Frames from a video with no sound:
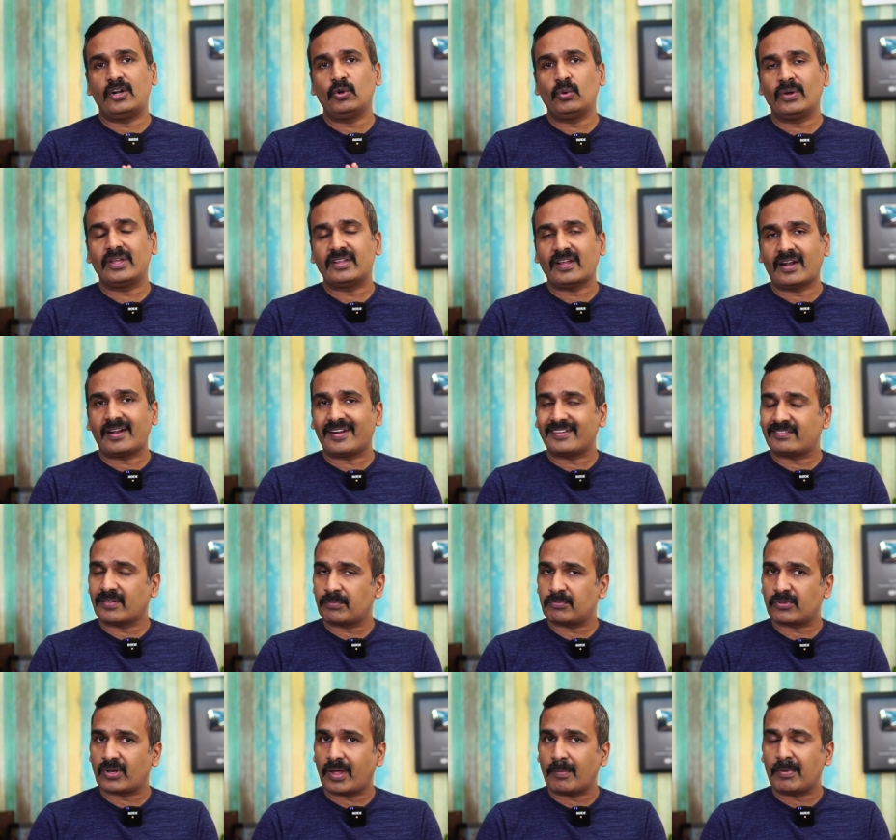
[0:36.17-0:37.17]
do hit that red
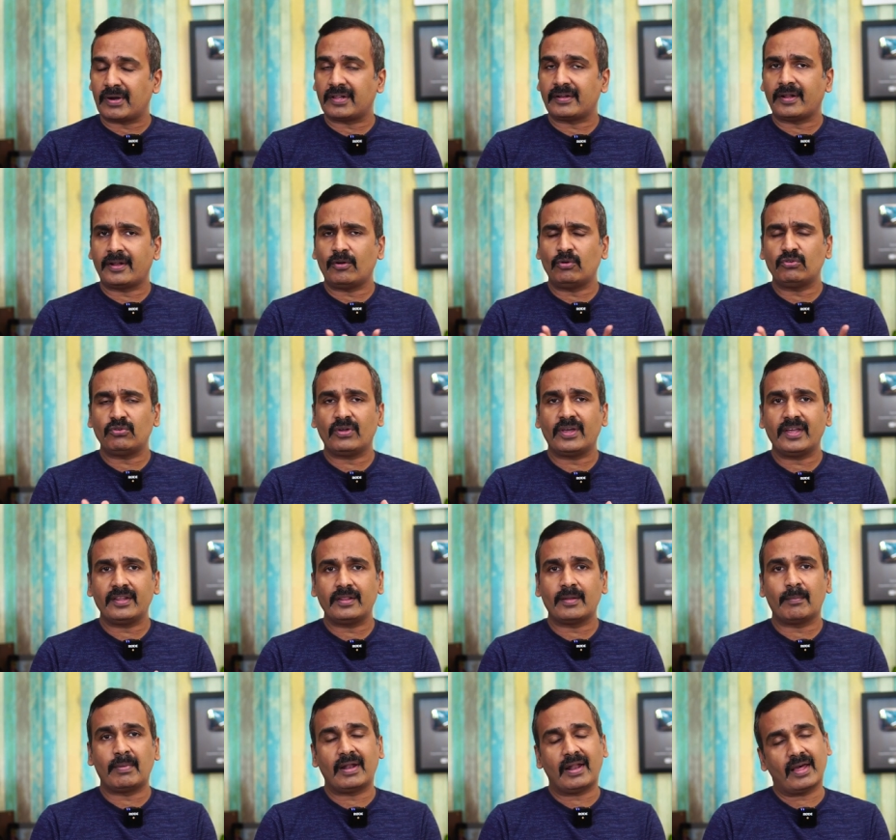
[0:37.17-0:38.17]
subscribe button and also
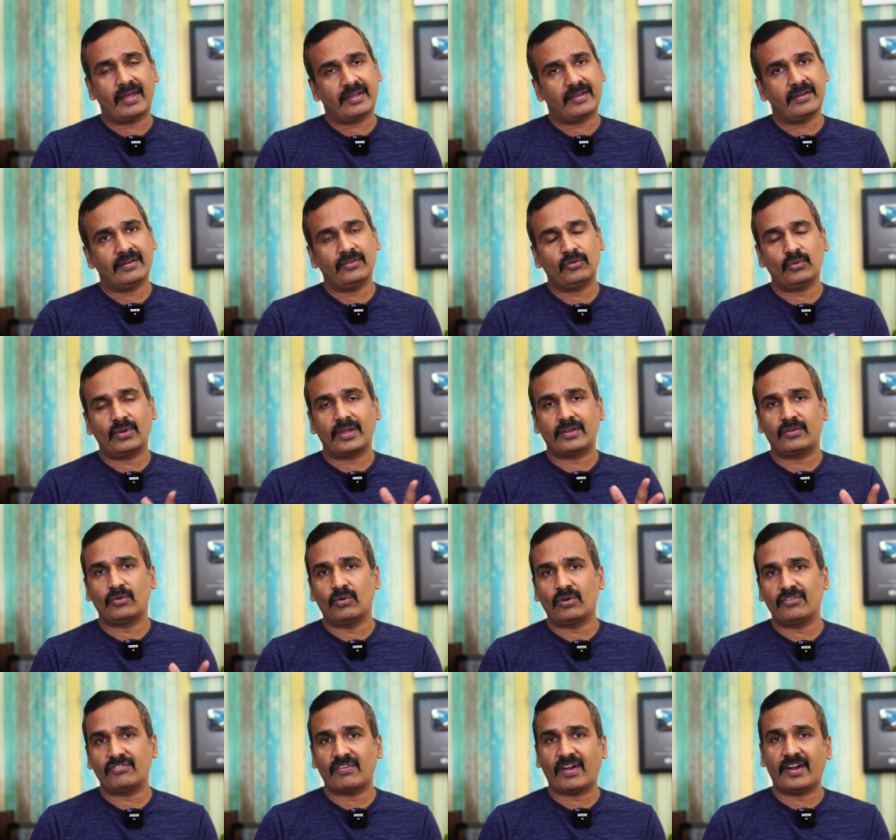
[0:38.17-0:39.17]
hit the bell icon to get
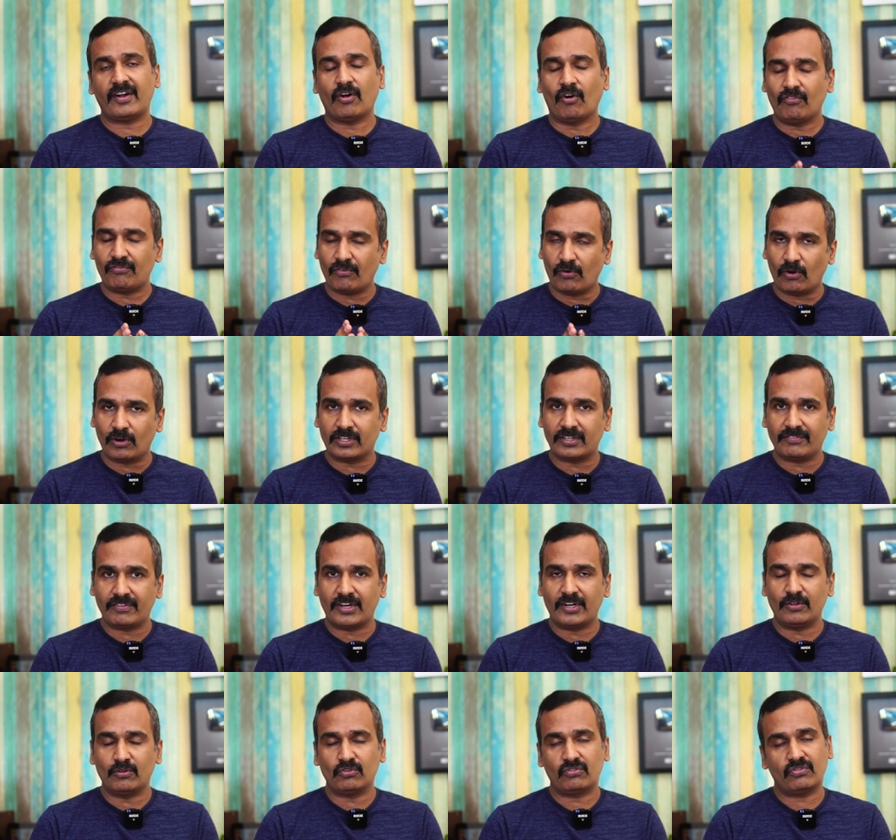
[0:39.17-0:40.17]
notified of all the
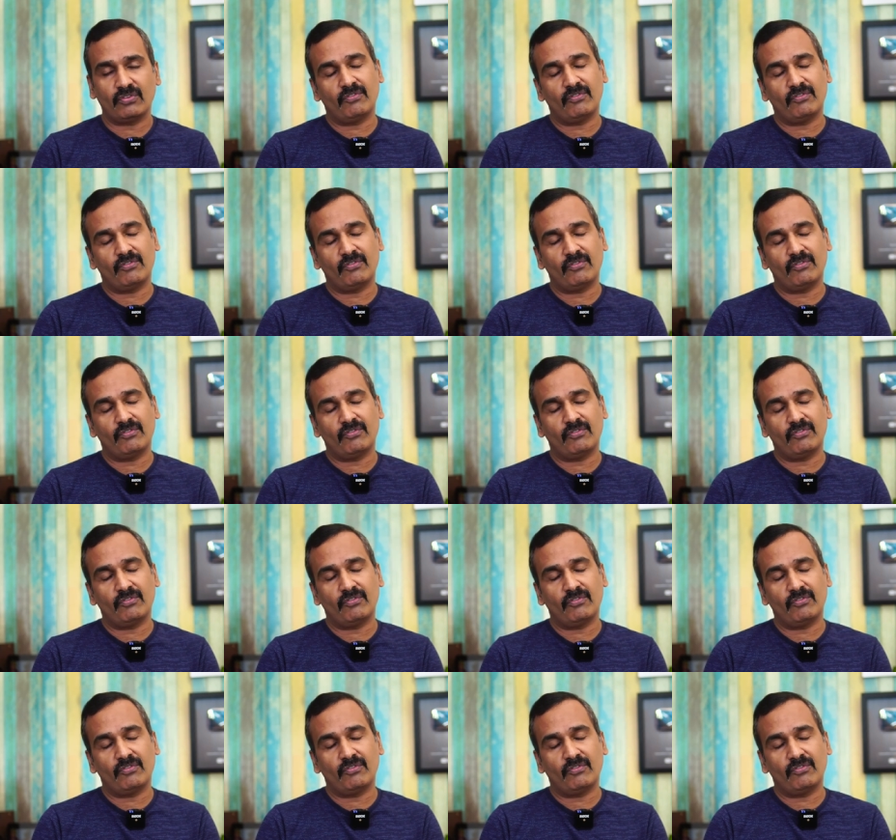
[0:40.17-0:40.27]
videos